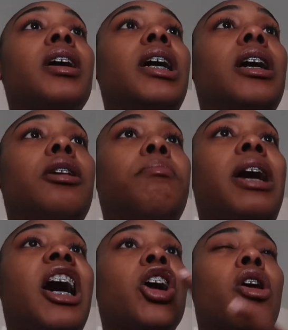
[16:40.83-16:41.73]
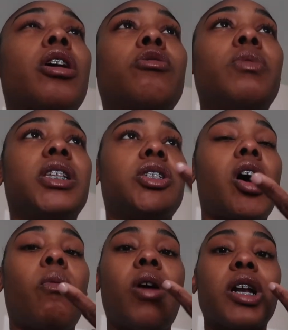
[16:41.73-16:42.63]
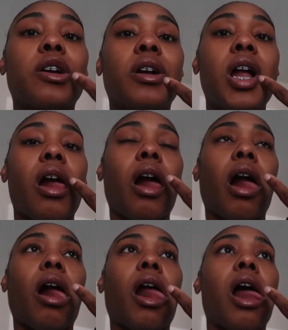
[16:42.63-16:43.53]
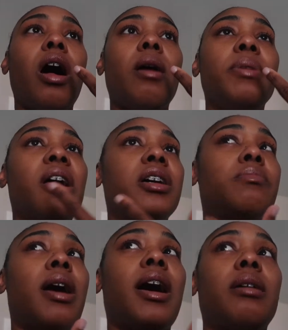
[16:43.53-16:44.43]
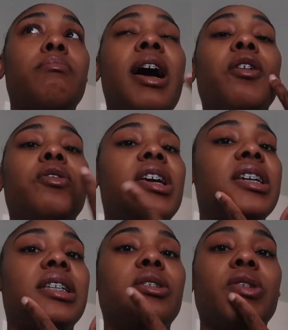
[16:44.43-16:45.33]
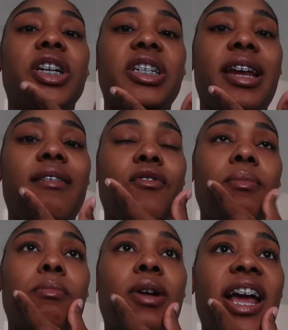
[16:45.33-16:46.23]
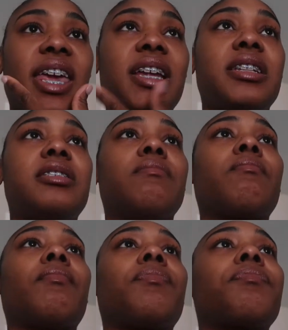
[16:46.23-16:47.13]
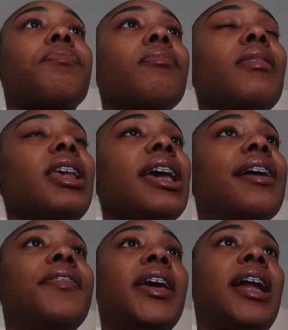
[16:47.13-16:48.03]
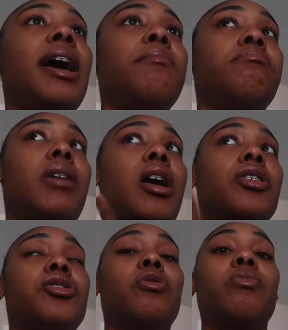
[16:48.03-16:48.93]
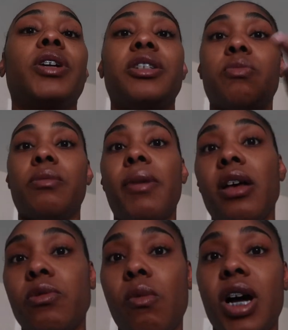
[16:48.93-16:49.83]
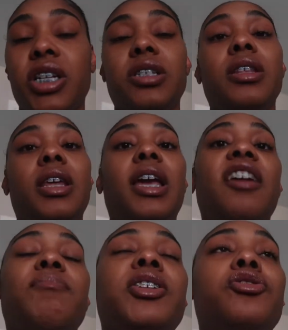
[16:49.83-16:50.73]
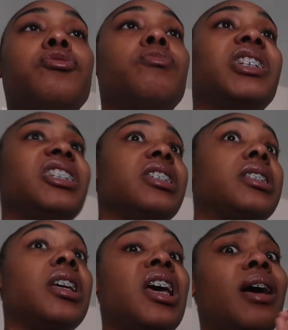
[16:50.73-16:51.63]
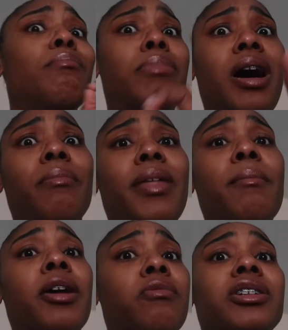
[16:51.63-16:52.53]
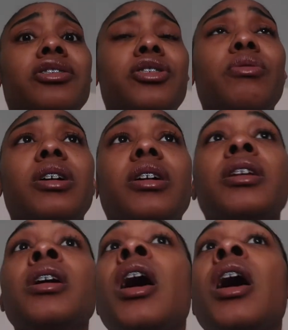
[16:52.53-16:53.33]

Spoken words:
I gargled with salt water because my mouth is a little irritated from the brackets. And then I also rinsed with mouthwash that they gave me too, which is bomb. That mouthwash is so good.